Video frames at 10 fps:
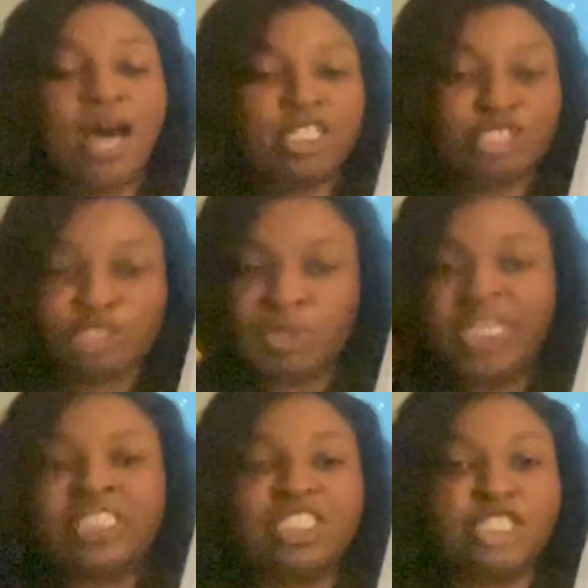
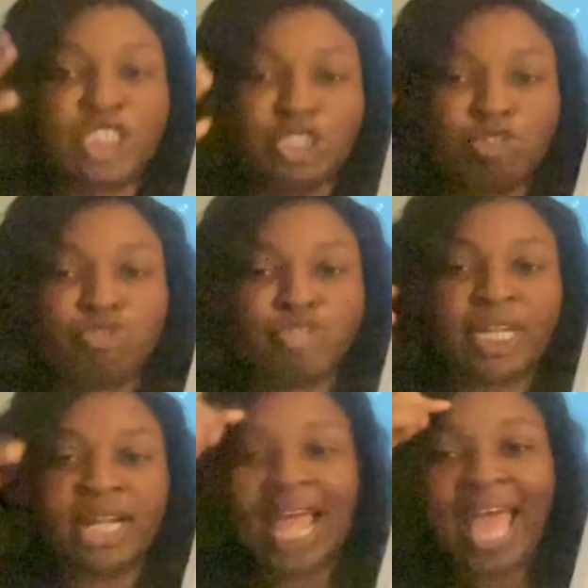students and
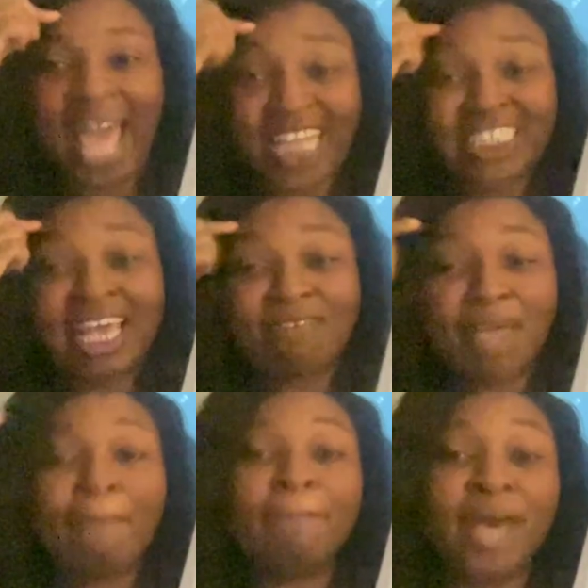children actually have
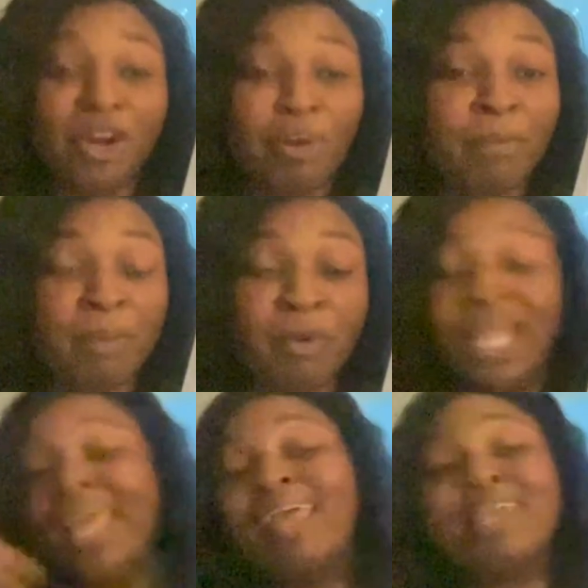a better
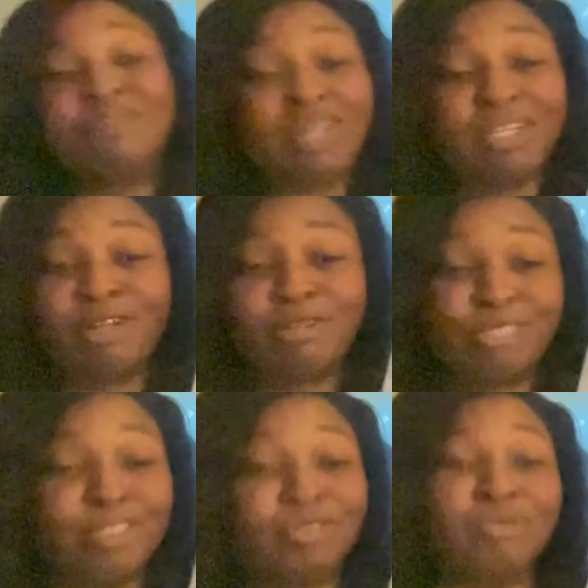memory, and even adults
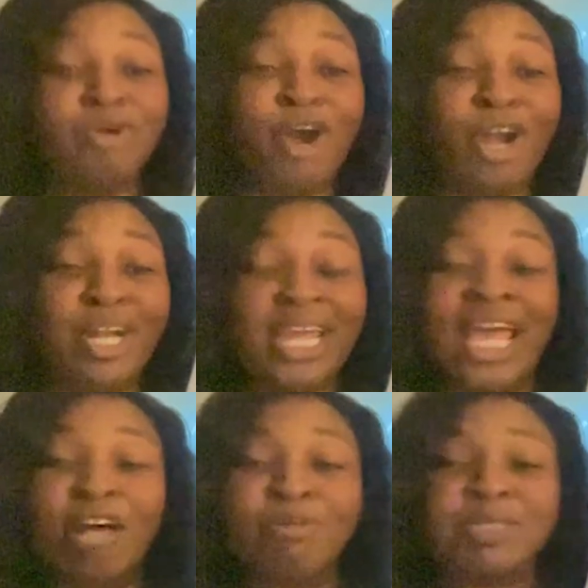that do art, it
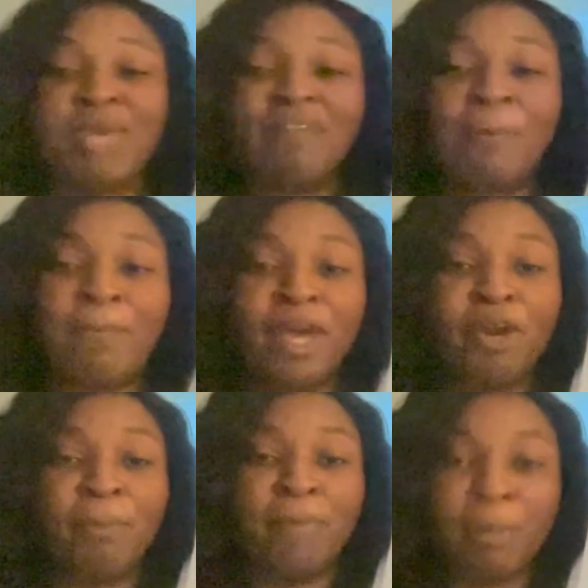helps them have a
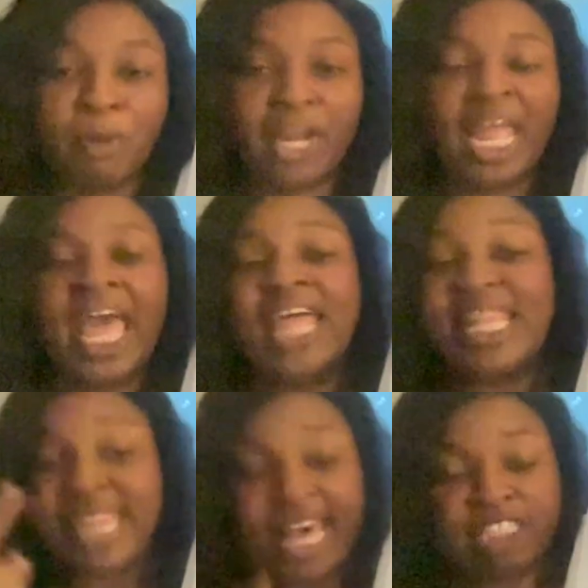better memory.
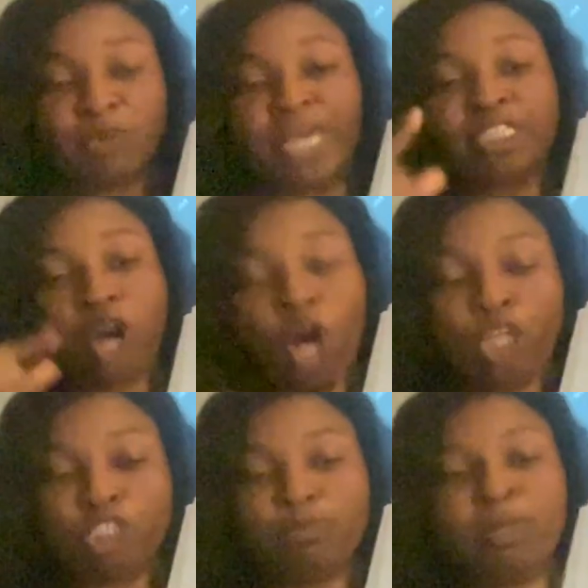That's why it's
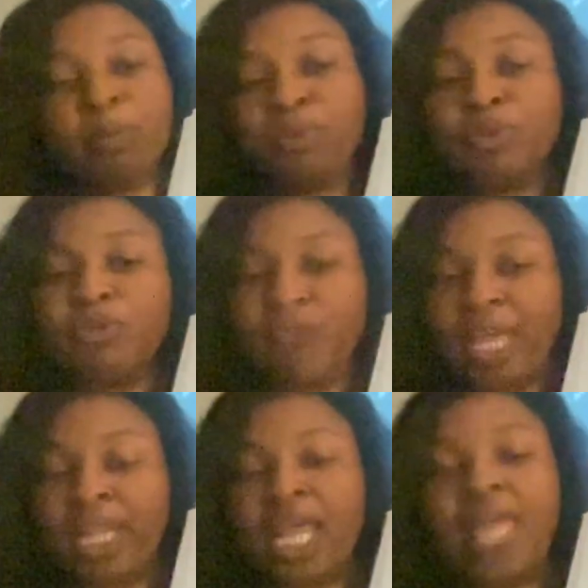also been
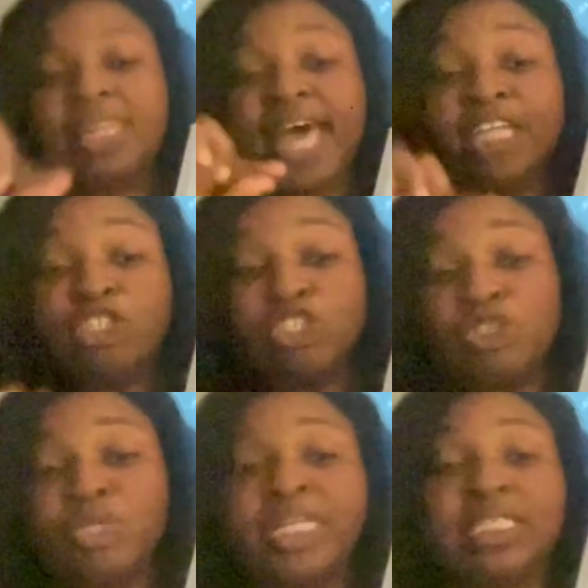proven that
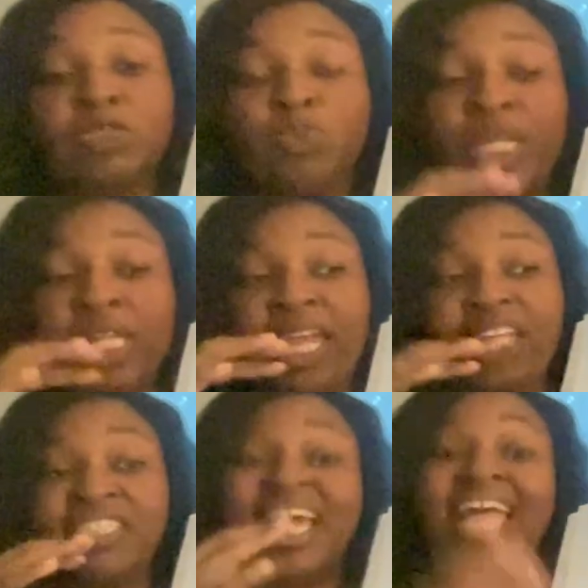students, when
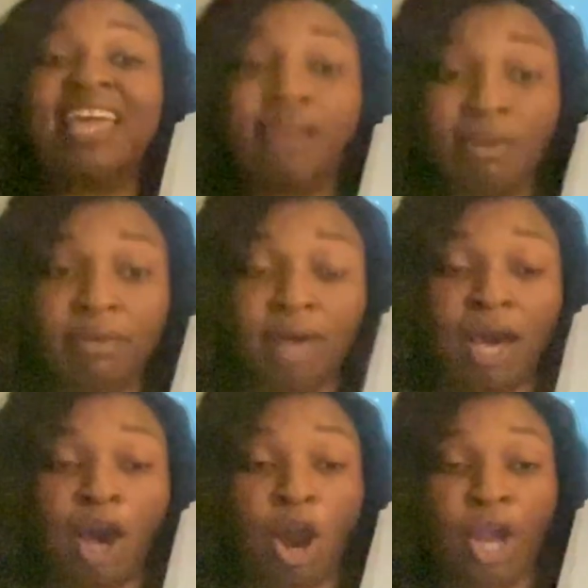they take
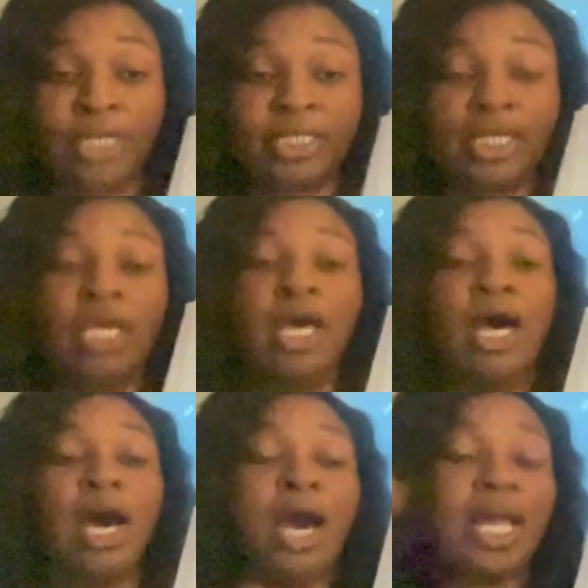art
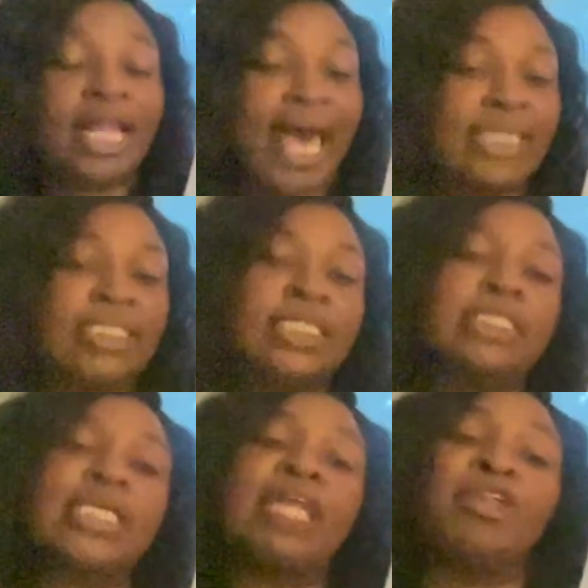
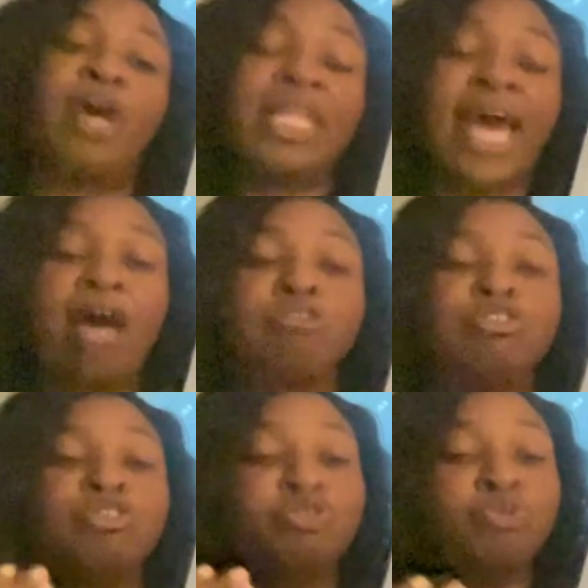classes, and they're allowed
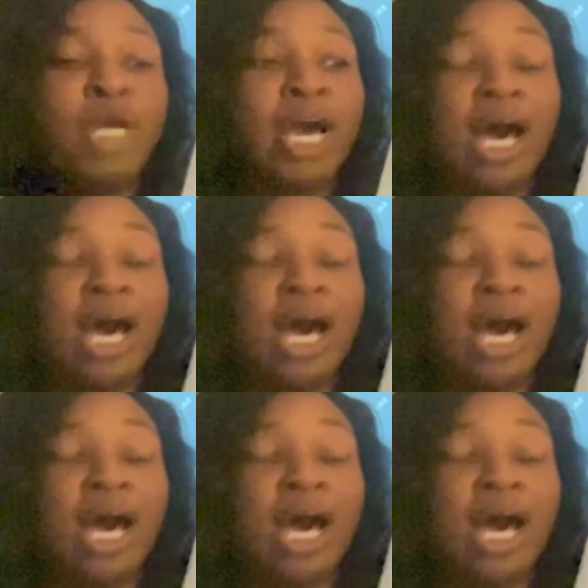to